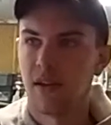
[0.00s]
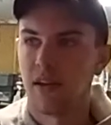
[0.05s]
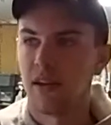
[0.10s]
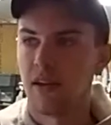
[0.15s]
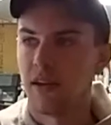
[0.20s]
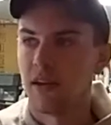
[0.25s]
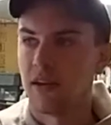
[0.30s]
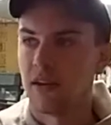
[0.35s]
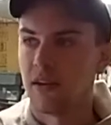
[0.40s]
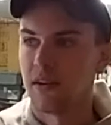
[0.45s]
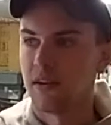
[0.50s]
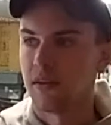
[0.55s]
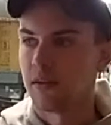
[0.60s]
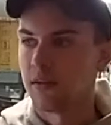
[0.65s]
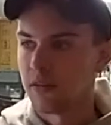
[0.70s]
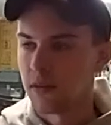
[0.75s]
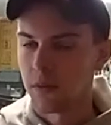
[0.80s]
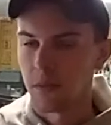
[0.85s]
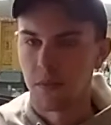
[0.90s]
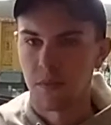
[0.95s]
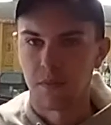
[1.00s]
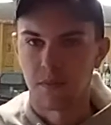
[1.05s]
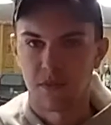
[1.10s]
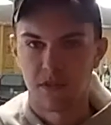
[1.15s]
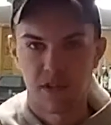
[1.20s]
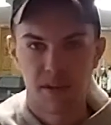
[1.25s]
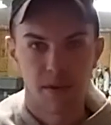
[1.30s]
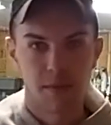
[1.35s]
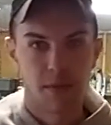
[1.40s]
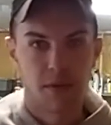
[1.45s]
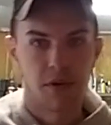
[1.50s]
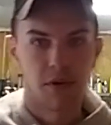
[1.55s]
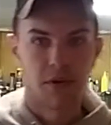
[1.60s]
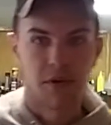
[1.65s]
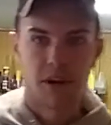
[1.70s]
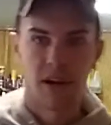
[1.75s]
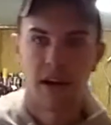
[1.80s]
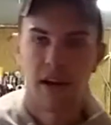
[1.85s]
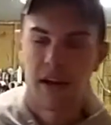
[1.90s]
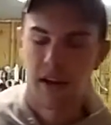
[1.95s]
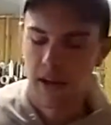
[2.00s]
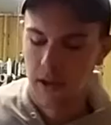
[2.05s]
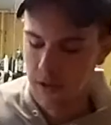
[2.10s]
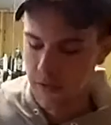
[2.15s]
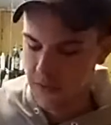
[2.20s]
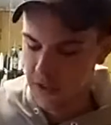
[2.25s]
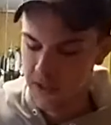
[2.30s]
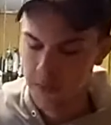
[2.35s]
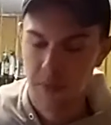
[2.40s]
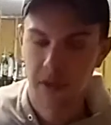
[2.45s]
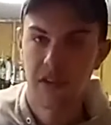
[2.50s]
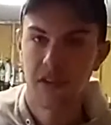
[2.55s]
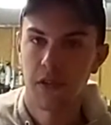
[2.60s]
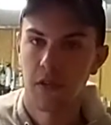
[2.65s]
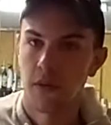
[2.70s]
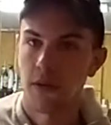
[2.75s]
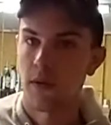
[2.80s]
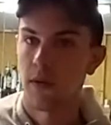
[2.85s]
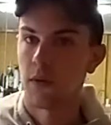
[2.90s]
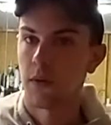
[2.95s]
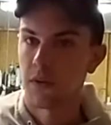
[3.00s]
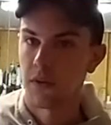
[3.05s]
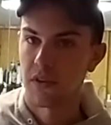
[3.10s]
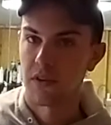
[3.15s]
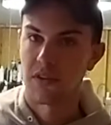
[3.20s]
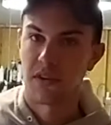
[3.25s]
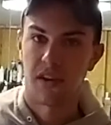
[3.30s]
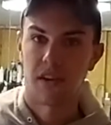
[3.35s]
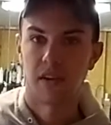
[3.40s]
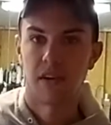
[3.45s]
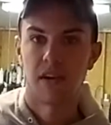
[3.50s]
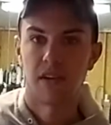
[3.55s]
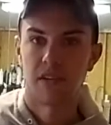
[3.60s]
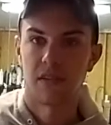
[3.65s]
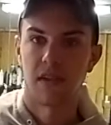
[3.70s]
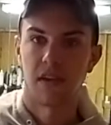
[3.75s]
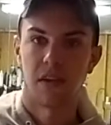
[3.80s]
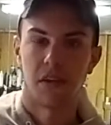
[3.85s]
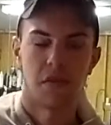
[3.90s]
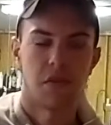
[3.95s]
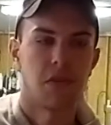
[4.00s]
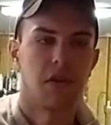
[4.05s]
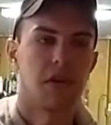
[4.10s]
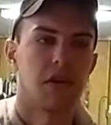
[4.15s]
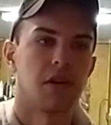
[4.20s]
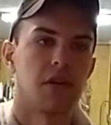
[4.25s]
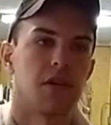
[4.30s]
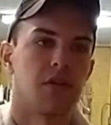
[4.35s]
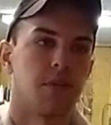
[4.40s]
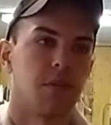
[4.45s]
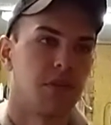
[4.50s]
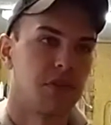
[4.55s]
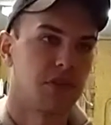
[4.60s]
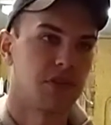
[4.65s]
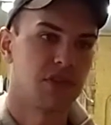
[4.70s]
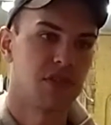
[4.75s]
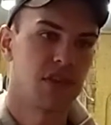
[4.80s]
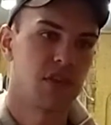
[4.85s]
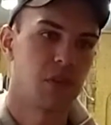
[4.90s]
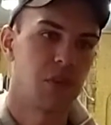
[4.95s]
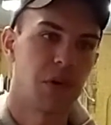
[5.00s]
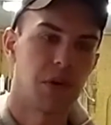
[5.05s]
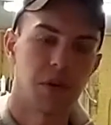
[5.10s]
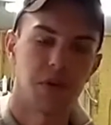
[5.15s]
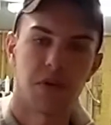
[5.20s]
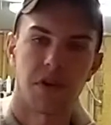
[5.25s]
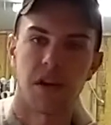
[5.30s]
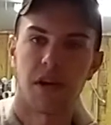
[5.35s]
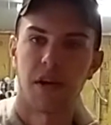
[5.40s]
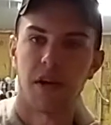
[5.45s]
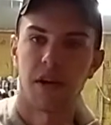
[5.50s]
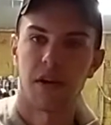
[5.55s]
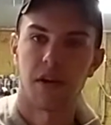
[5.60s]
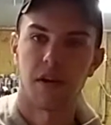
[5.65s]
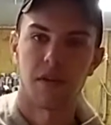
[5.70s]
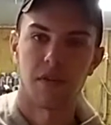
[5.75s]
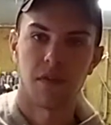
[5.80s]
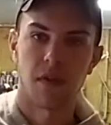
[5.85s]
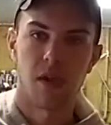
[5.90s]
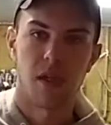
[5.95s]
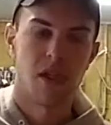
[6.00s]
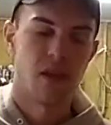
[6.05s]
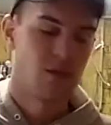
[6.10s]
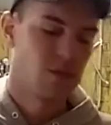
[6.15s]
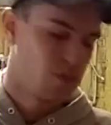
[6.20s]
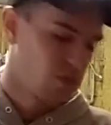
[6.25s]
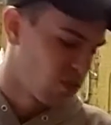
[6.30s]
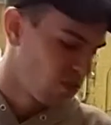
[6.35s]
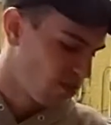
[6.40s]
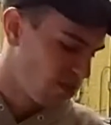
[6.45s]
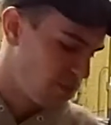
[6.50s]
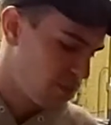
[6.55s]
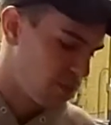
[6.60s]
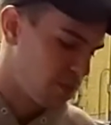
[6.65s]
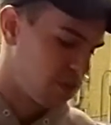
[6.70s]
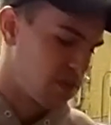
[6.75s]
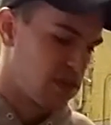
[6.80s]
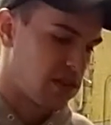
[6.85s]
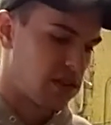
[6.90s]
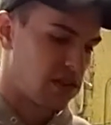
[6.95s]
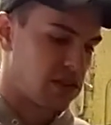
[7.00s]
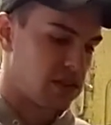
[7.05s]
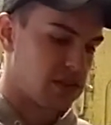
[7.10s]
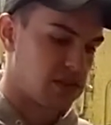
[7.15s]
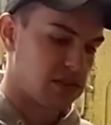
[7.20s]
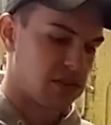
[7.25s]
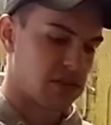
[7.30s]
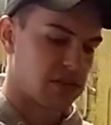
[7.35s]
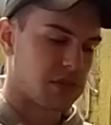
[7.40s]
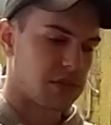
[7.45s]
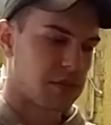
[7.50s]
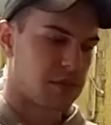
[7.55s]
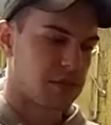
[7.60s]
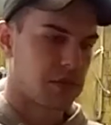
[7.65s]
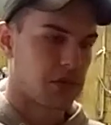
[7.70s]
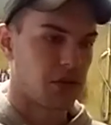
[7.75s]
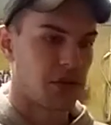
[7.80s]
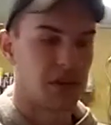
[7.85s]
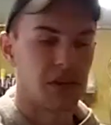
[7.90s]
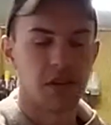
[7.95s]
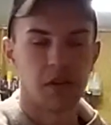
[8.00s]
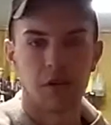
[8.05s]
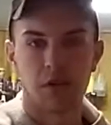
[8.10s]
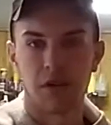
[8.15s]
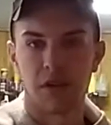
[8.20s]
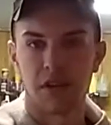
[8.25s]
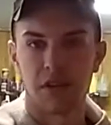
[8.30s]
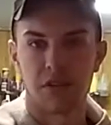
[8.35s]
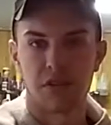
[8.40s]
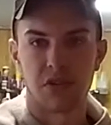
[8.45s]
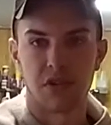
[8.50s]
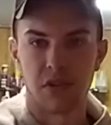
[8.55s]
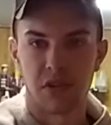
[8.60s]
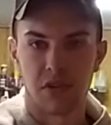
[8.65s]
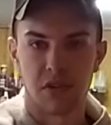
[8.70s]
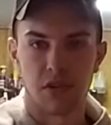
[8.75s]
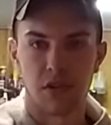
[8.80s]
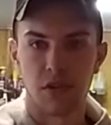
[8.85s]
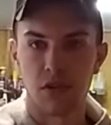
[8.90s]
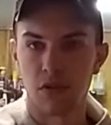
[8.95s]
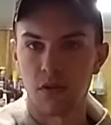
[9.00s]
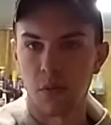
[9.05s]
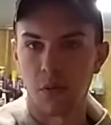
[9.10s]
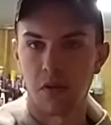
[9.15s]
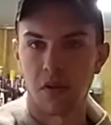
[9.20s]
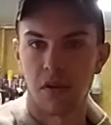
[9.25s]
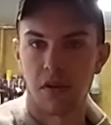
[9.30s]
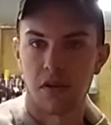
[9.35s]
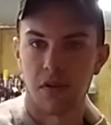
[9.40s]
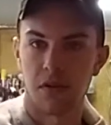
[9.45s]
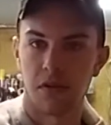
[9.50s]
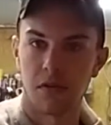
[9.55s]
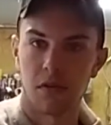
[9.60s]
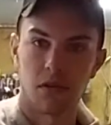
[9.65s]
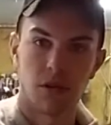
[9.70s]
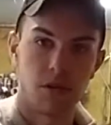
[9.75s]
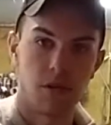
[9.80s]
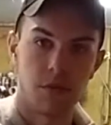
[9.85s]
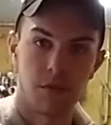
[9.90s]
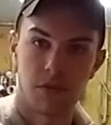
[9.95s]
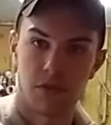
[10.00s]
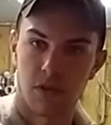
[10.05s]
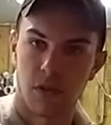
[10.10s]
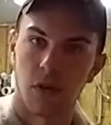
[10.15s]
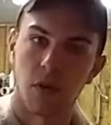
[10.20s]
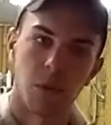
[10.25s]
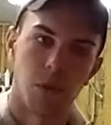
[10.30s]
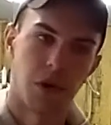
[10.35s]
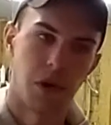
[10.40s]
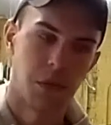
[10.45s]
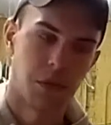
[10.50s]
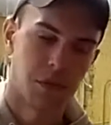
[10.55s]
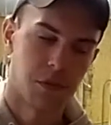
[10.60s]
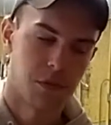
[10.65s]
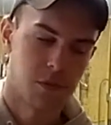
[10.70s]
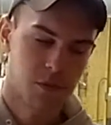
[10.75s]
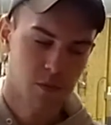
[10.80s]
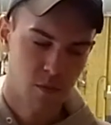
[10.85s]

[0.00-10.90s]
And the stick welder that I have, that's basically all in techniques that I can think of, but the stick welder that I have is a Lincoln Electric 220 tombstone welder.